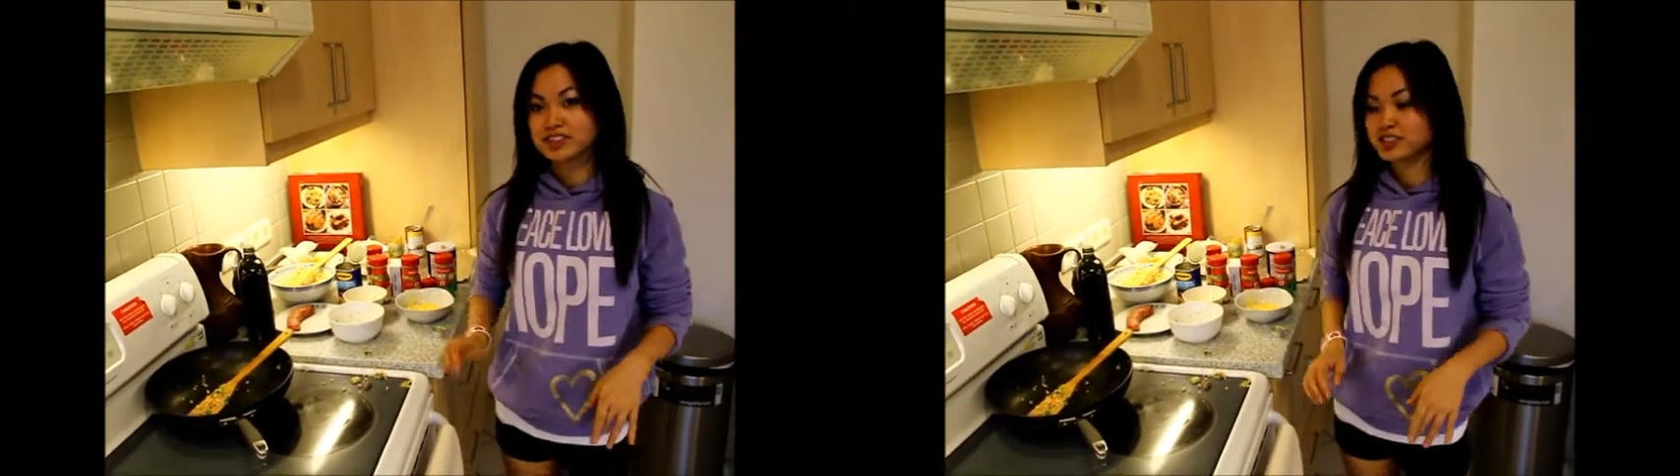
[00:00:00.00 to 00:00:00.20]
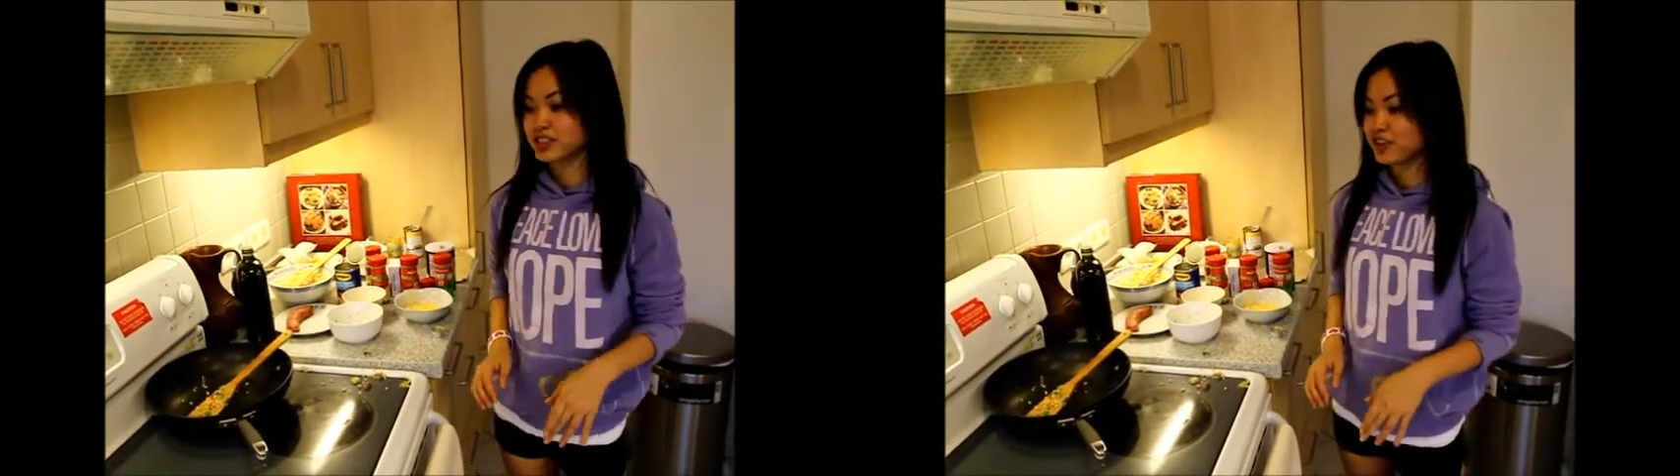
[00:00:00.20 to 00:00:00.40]

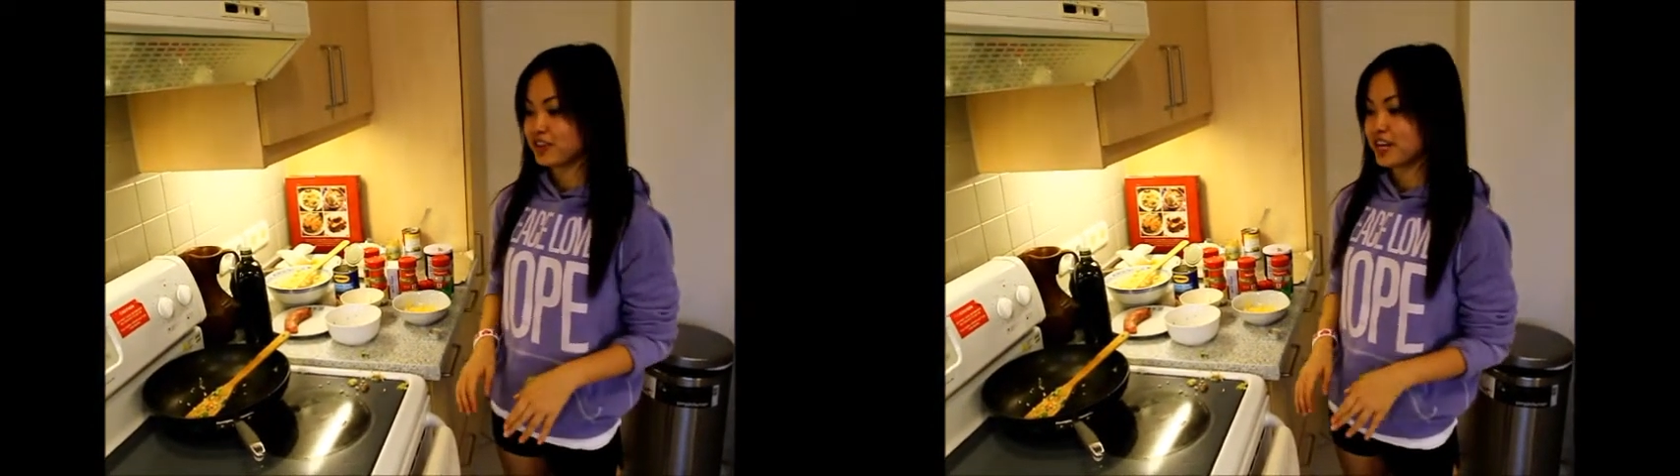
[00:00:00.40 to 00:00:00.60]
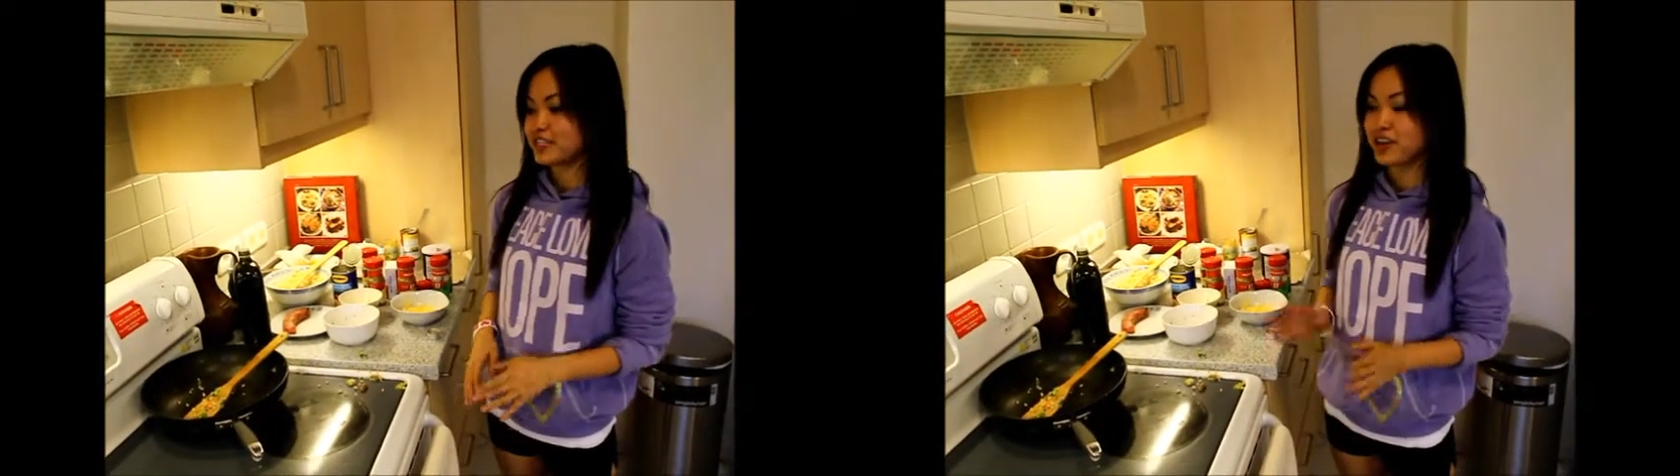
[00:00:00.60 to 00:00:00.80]
So
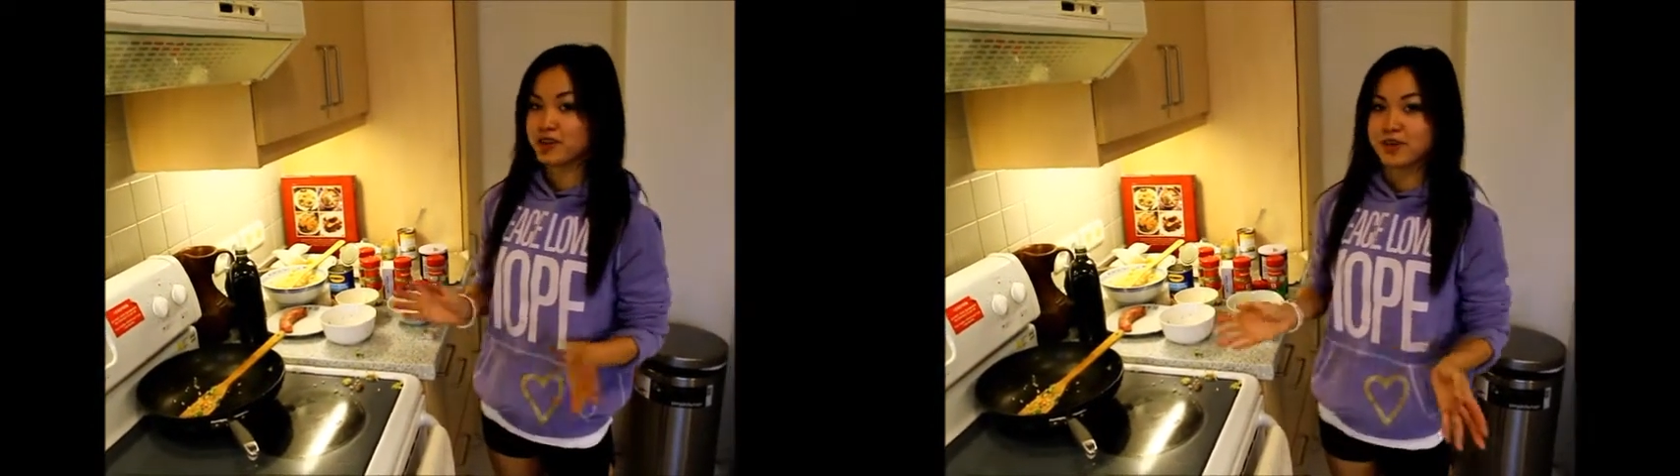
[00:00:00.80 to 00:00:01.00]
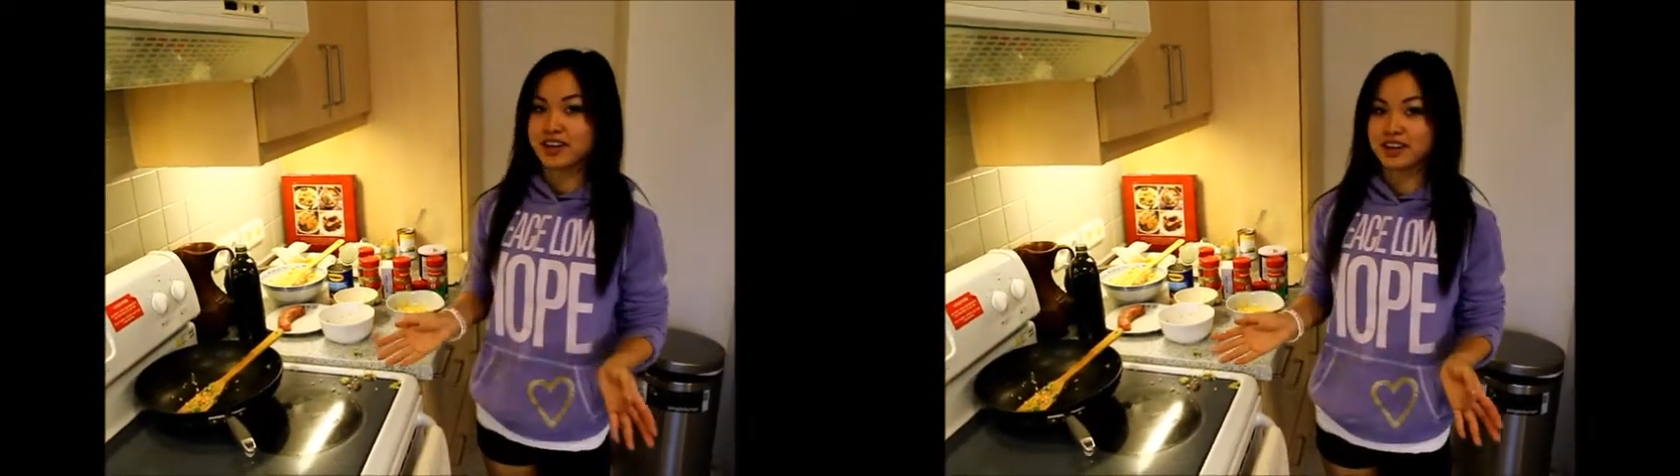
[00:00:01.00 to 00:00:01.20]
that's how
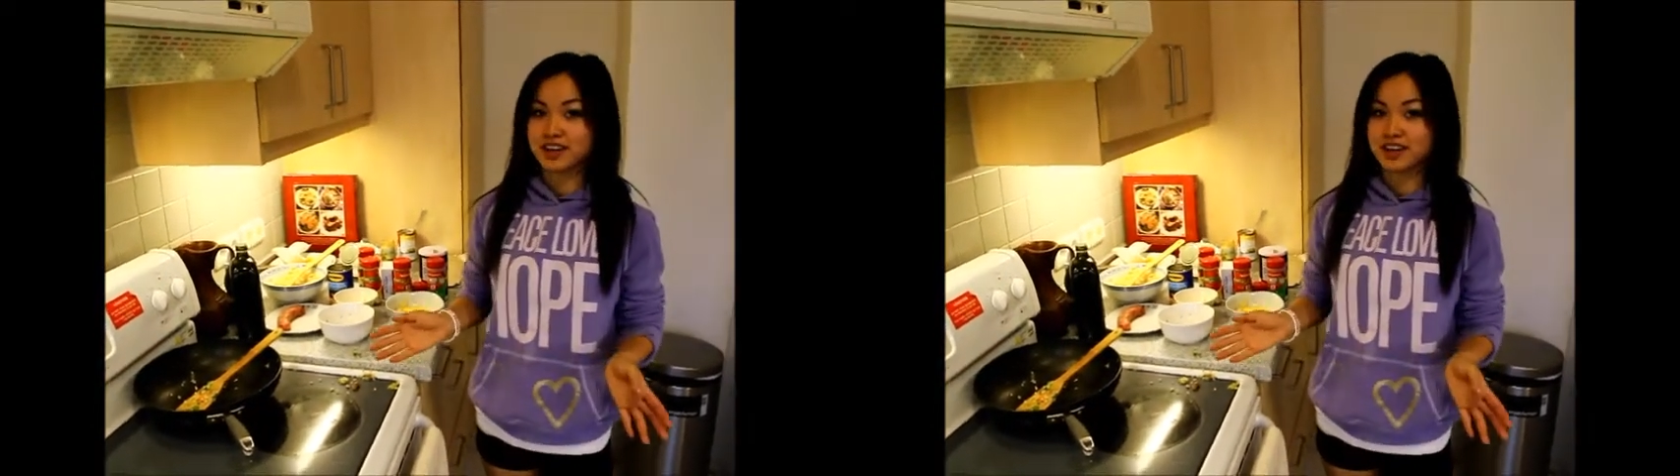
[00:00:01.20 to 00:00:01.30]
you make